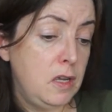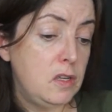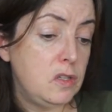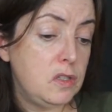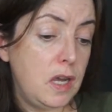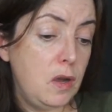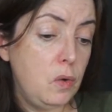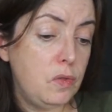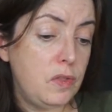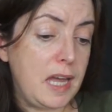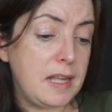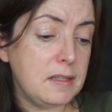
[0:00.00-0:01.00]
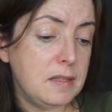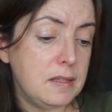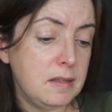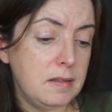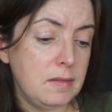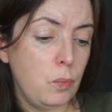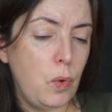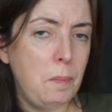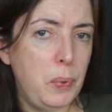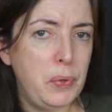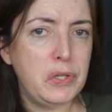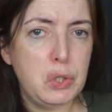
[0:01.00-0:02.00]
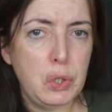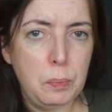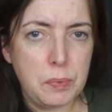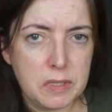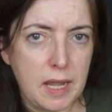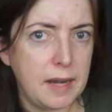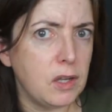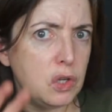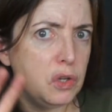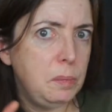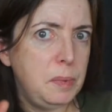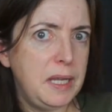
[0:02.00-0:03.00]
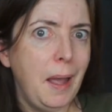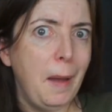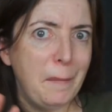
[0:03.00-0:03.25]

So that's 1.2% could be